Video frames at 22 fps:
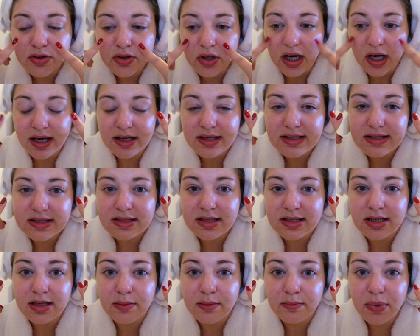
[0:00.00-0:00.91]

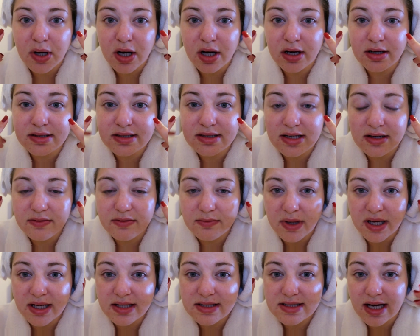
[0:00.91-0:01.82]
Driest parts
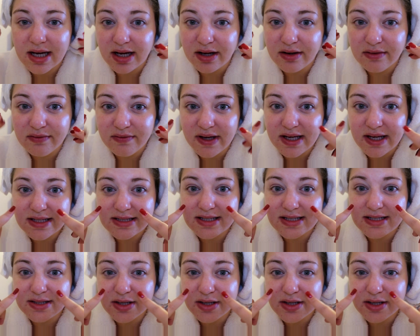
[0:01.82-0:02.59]
of my entire face